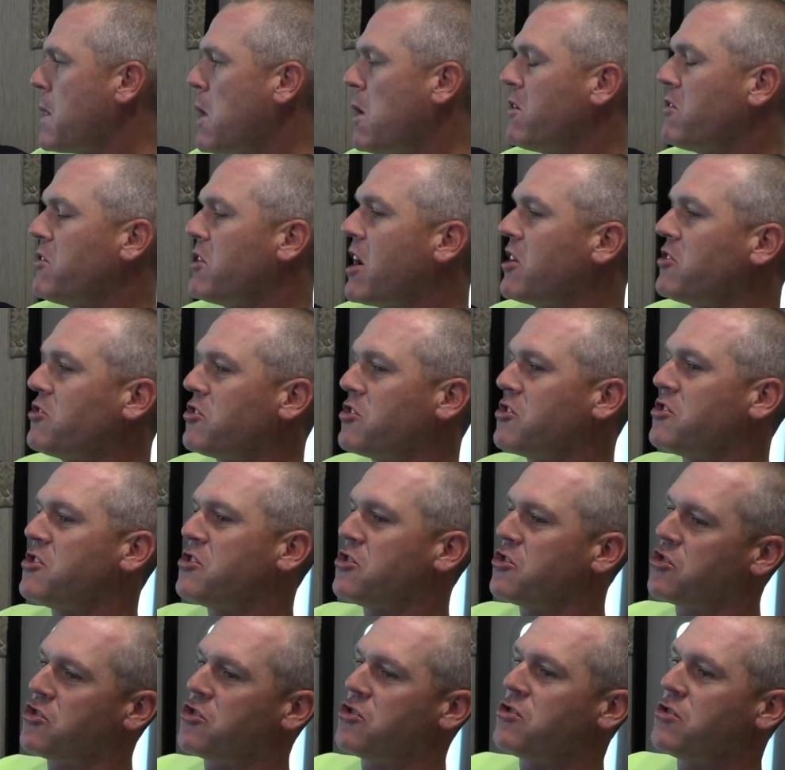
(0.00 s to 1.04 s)
It's not
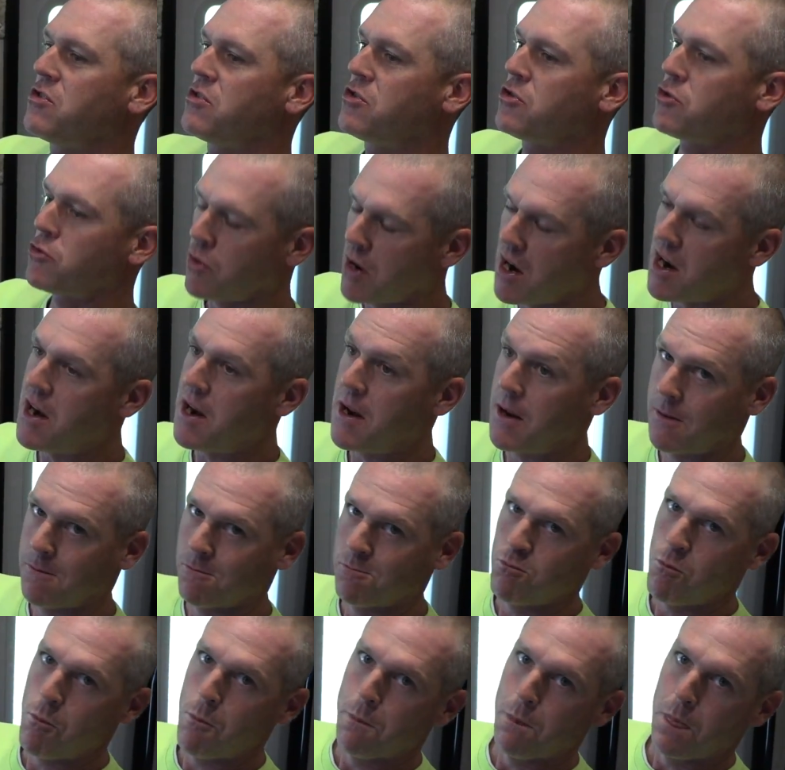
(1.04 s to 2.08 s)
just training.
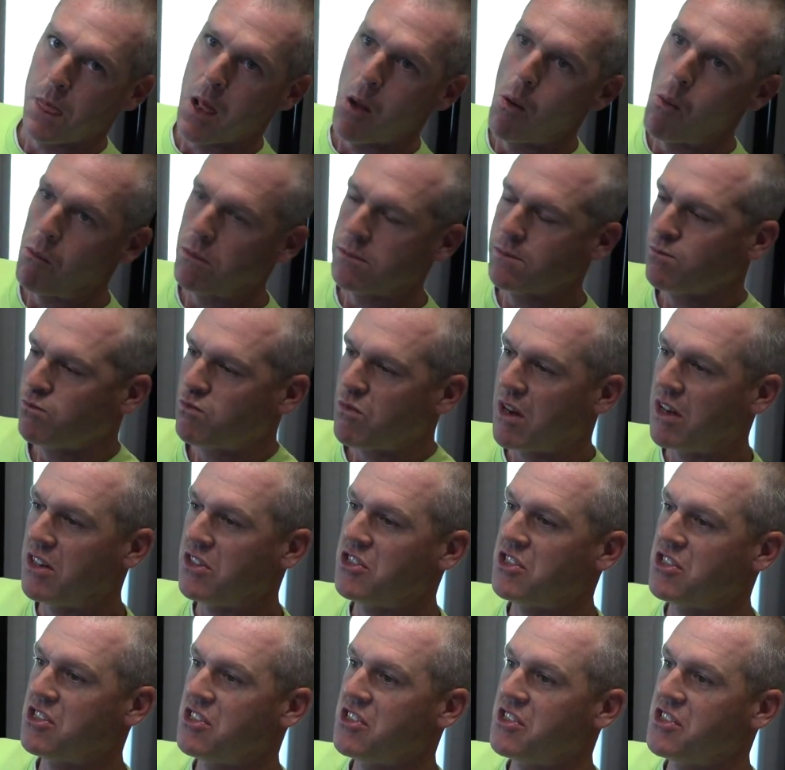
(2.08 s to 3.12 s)

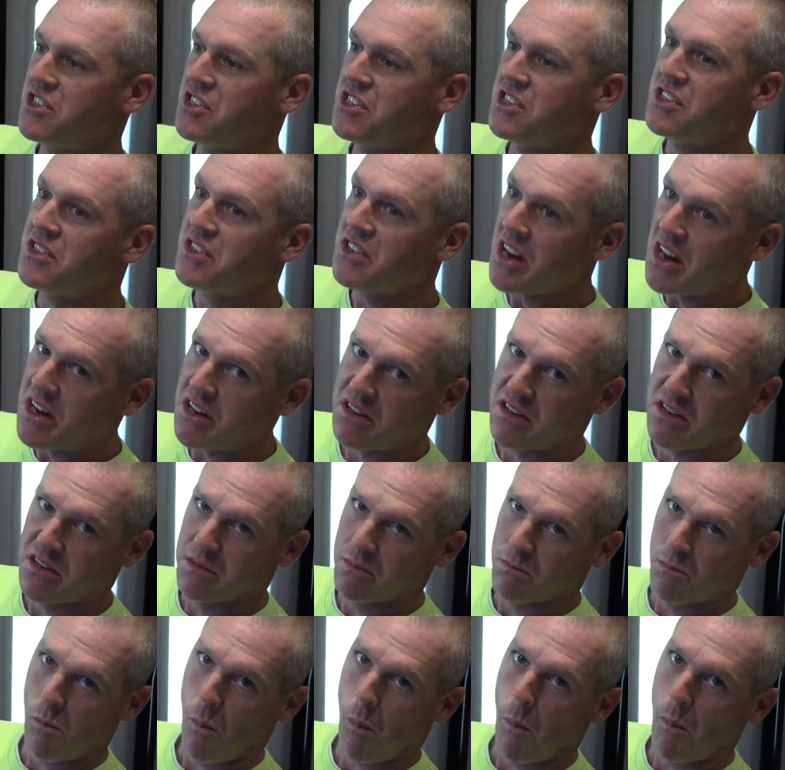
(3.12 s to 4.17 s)
It's state
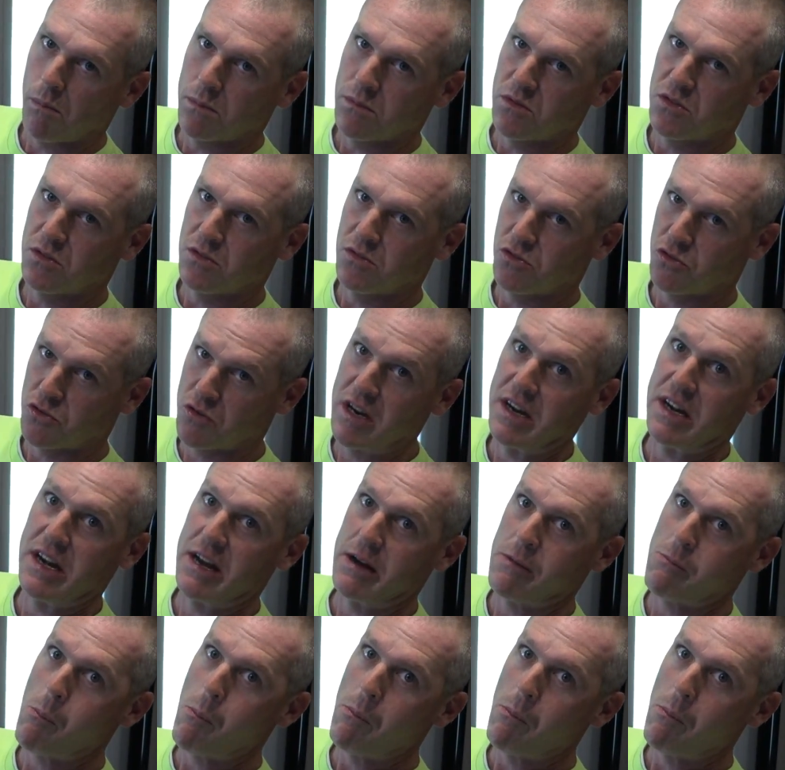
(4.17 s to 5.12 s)
training.